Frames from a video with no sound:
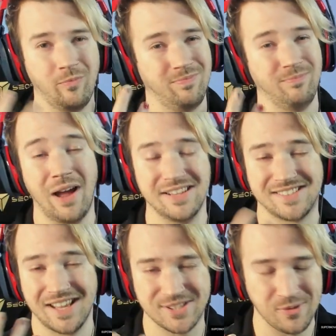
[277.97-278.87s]
my
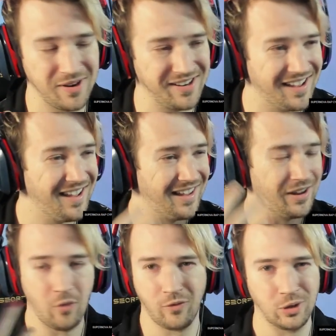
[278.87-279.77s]
sensory
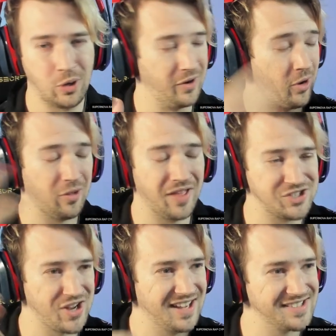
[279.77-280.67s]
overload and all that
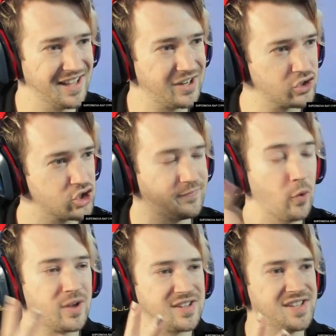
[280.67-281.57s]
jazz, like just
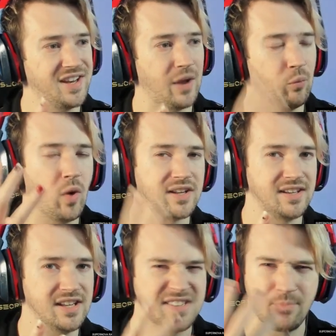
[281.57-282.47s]
focus in on what
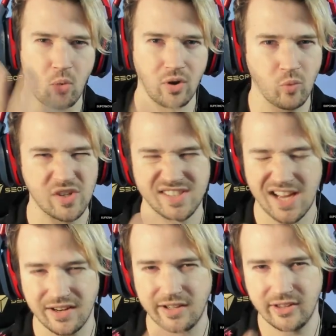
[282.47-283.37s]
is important, which is
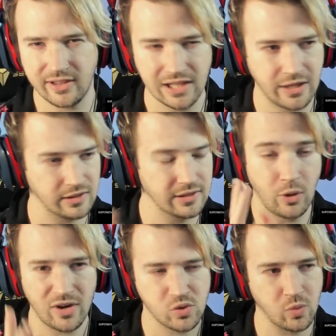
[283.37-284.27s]
technically the ly
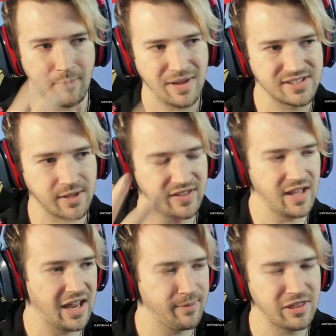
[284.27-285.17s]
lyrics with a mix of
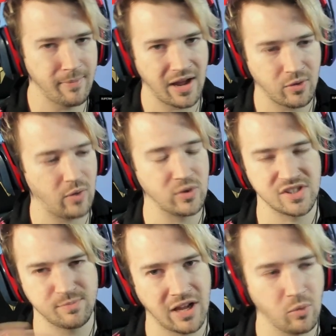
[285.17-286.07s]
the anime in the background, which
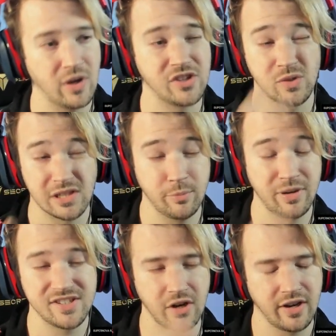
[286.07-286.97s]
is black and white, so it's a little bit
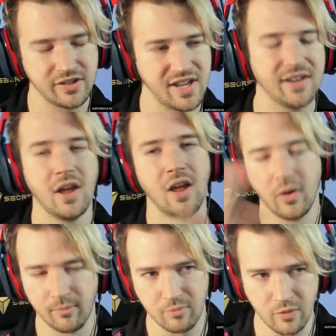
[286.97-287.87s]
easier to understand.
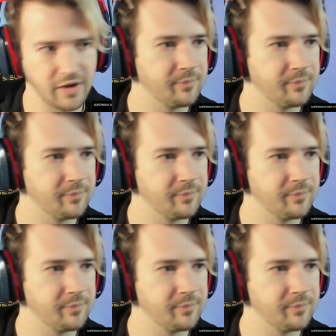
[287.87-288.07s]
Moving on.